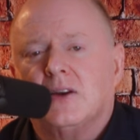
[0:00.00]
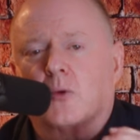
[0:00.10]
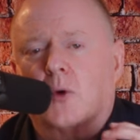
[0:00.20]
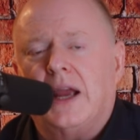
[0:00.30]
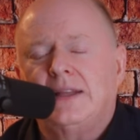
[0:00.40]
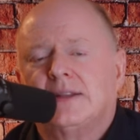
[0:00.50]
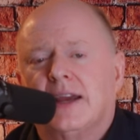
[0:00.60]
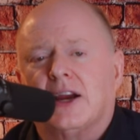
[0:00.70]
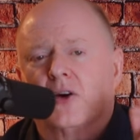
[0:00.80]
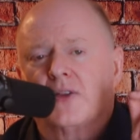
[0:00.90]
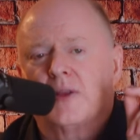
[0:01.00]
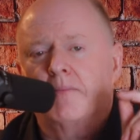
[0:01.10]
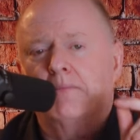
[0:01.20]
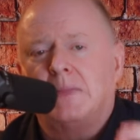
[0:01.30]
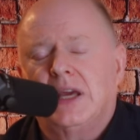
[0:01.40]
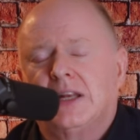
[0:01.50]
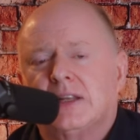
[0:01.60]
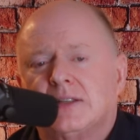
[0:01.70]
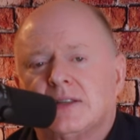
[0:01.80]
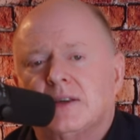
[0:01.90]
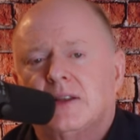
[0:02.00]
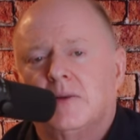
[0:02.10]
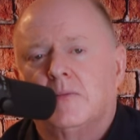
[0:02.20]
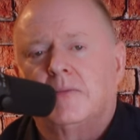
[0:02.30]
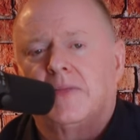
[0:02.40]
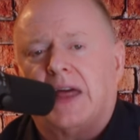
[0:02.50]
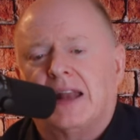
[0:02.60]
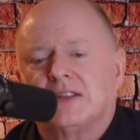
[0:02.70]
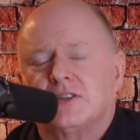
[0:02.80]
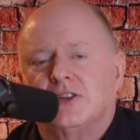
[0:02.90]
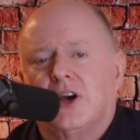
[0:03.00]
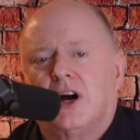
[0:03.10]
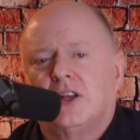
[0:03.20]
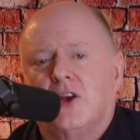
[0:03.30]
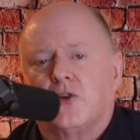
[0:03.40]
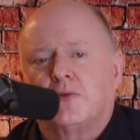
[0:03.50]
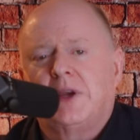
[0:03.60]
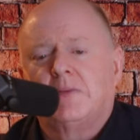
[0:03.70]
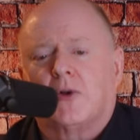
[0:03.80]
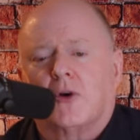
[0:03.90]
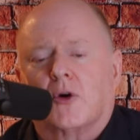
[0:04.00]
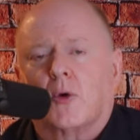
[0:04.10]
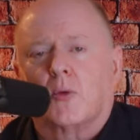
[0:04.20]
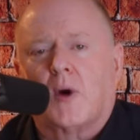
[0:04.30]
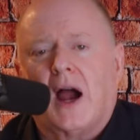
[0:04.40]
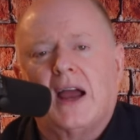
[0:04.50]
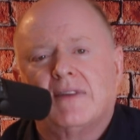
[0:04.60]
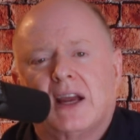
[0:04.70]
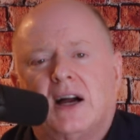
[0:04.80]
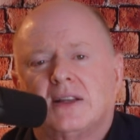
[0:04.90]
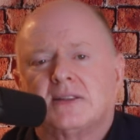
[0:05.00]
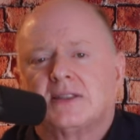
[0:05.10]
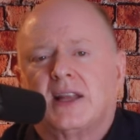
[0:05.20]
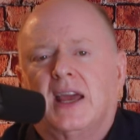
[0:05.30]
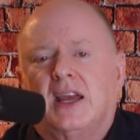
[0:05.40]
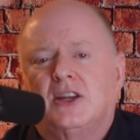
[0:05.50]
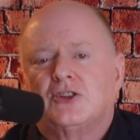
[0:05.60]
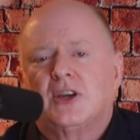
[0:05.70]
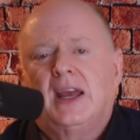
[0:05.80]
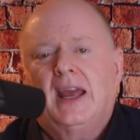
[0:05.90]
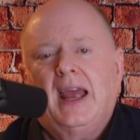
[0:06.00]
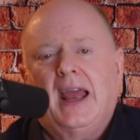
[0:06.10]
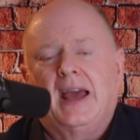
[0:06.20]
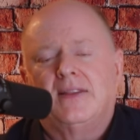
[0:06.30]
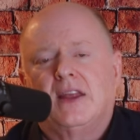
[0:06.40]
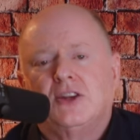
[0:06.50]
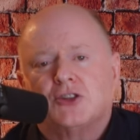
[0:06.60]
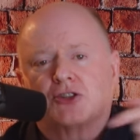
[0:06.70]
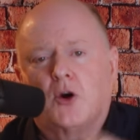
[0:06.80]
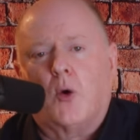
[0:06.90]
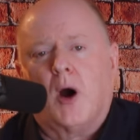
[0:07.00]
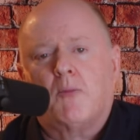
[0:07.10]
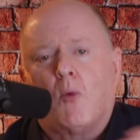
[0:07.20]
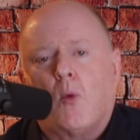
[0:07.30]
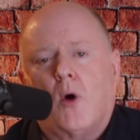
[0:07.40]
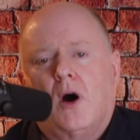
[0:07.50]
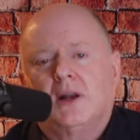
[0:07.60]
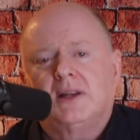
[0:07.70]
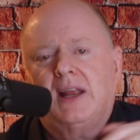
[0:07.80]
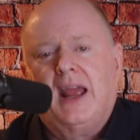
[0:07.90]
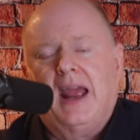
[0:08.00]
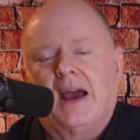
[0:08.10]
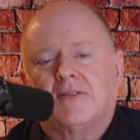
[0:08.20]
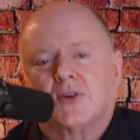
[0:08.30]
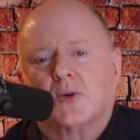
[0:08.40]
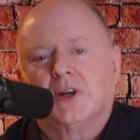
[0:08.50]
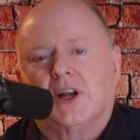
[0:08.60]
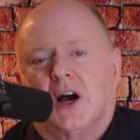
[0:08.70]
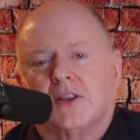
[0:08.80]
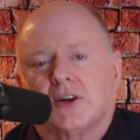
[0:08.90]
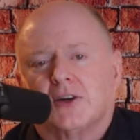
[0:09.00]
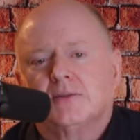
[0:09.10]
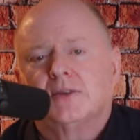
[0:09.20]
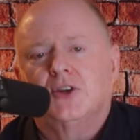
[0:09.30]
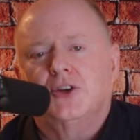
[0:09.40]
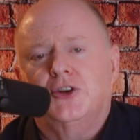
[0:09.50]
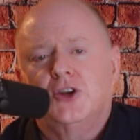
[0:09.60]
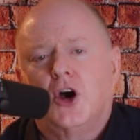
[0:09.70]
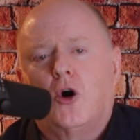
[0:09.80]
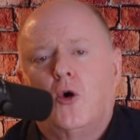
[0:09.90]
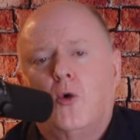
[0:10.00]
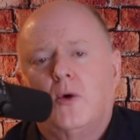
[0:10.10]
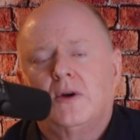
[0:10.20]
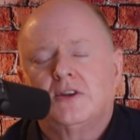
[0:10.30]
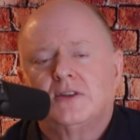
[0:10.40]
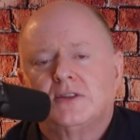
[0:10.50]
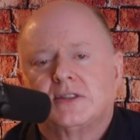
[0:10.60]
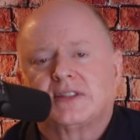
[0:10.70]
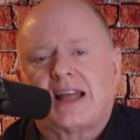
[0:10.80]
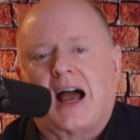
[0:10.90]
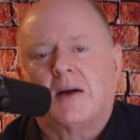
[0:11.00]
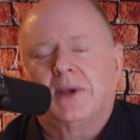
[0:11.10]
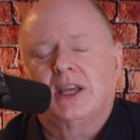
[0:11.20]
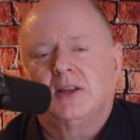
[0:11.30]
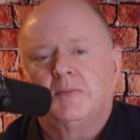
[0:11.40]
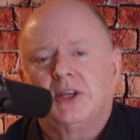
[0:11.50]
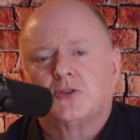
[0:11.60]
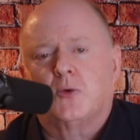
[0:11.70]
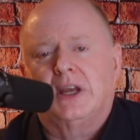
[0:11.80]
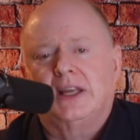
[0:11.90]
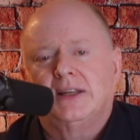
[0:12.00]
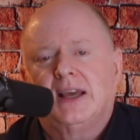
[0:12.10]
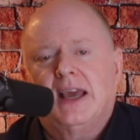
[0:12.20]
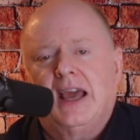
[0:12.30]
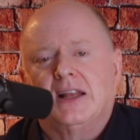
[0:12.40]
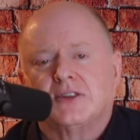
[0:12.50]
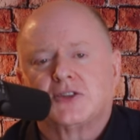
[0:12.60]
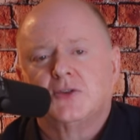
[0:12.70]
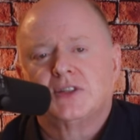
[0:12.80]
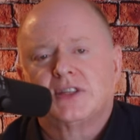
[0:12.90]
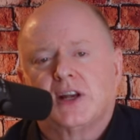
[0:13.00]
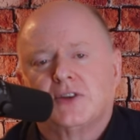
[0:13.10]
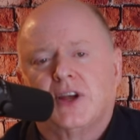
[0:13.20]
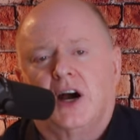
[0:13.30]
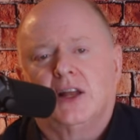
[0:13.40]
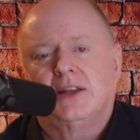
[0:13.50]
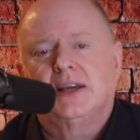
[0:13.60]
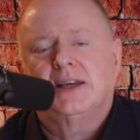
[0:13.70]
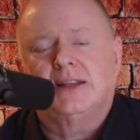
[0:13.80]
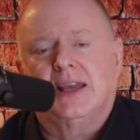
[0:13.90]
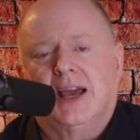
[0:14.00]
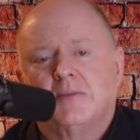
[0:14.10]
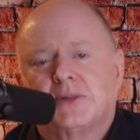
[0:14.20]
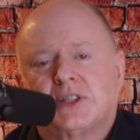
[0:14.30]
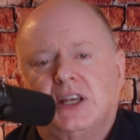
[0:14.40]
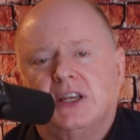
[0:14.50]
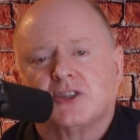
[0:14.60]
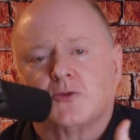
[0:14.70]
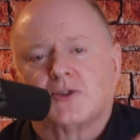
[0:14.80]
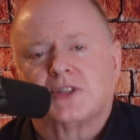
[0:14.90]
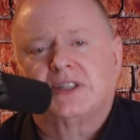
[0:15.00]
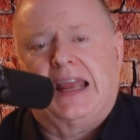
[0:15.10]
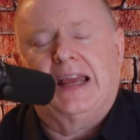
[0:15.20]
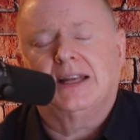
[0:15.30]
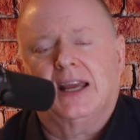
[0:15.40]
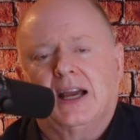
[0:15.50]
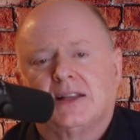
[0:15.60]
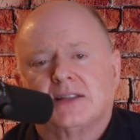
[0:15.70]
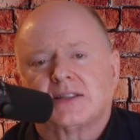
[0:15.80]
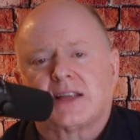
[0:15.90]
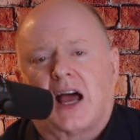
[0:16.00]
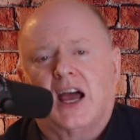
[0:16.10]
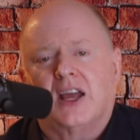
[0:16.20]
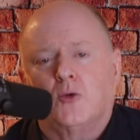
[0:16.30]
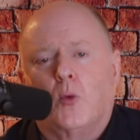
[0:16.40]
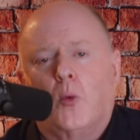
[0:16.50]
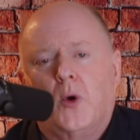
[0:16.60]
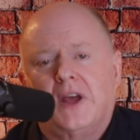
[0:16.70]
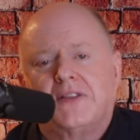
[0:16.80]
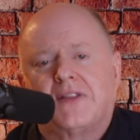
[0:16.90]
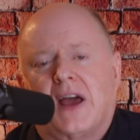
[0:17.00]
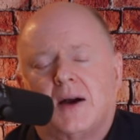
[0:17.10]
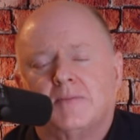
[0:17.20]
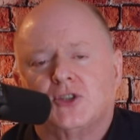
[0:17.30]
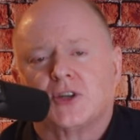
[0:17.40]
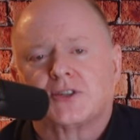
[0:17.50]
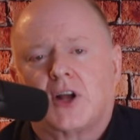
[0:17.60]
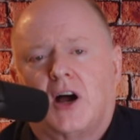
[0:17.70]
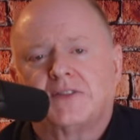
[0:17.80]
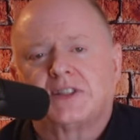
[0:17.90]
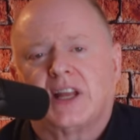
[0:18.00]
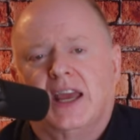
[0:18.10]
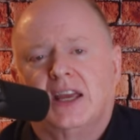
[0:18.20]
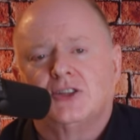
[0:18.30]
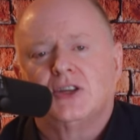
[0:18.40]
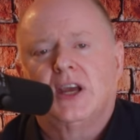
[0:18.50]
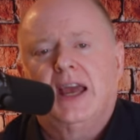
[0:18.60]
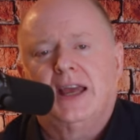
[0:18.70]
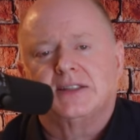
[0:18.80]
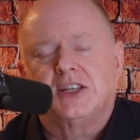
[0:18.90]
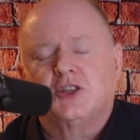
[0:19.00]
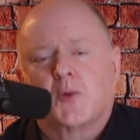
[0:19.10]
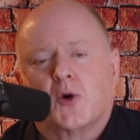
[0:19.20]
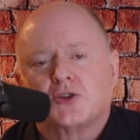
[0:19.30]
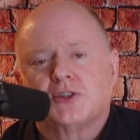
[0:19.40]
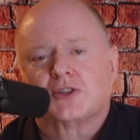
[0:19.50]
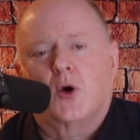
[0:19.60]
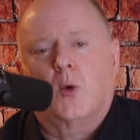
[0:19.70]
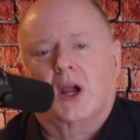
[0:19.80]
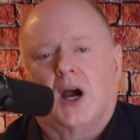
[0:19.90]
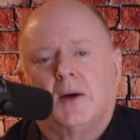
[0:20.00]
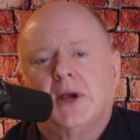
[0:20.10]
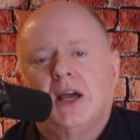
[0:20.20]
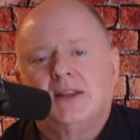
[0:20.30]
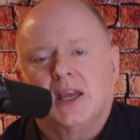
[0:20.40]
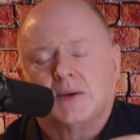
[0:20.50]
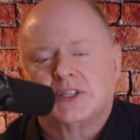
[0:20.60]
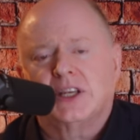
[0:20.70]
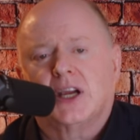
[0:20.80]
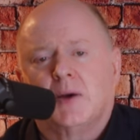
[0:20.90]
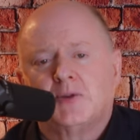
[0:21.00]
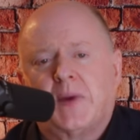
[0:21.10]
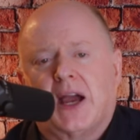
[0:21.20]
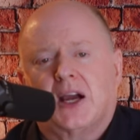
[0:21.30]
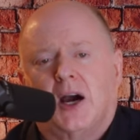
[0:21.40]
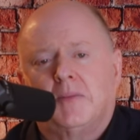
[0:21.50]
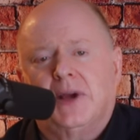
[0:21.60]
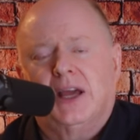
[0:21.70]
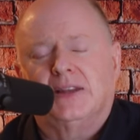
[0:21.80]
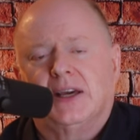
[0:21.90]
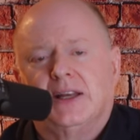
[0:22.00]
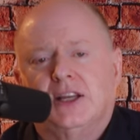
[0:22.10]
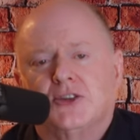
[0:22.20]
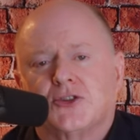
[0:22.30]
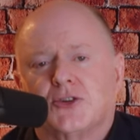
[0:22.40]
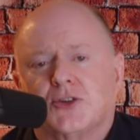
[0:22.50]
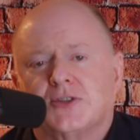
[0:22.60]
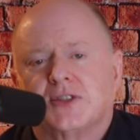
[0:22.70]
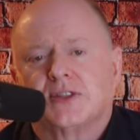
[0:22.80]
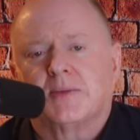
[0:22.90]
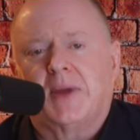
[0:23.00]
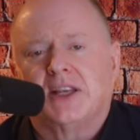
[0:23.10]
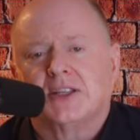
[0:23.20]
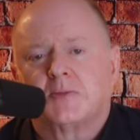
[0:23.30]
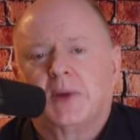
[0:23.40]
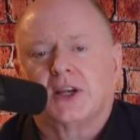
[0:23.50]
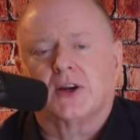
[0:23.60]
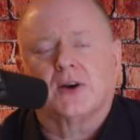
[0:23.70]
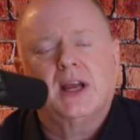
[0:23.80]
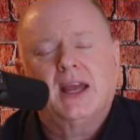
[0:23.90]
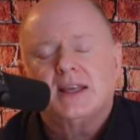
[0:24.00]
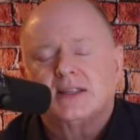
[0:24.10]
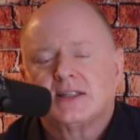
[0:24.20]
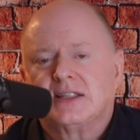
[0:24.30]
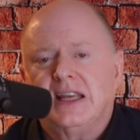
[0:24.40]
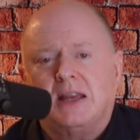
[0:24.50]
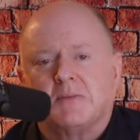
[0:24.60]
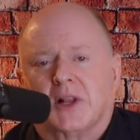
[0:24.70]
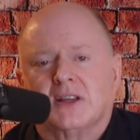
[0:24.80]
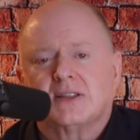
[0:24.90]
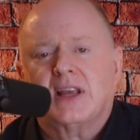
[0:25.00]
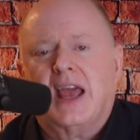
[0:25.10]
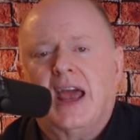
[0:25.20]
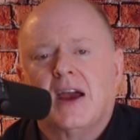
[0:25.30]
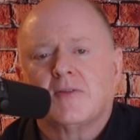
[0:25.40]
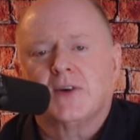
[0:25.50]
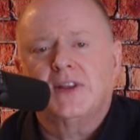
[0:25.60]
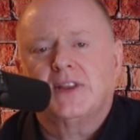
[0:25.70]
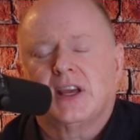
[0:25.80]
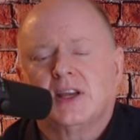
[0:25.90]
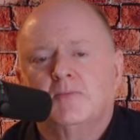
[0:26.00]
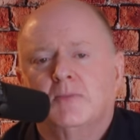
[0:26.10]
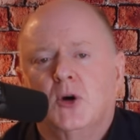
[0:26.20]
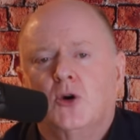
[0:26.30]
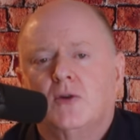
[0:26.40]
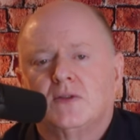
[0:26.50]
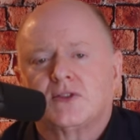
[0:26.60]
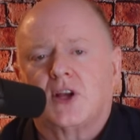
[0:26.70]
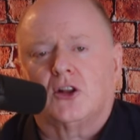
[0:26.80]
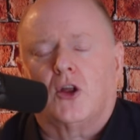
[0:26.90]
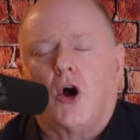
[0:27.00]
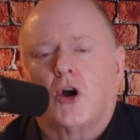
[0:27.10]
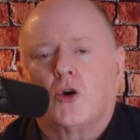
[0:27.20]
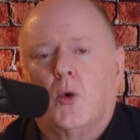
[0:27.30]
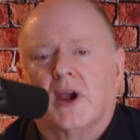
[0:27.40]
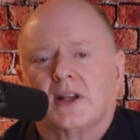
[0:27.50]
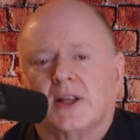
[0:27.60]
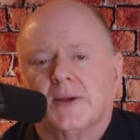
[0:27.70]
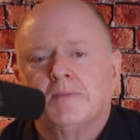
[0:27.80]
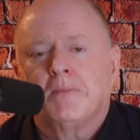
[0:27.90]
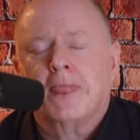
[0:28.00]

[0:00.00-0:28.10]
right there, the minute that's done, those people are arriving on stage, and they just go up one after another, no stopping in between. And as soon as they're done, the M C is standing on the side with them just off stage as each person's going up. The M C comes back up and then introduces the main speaker. Seamless. Everything moves along quickly.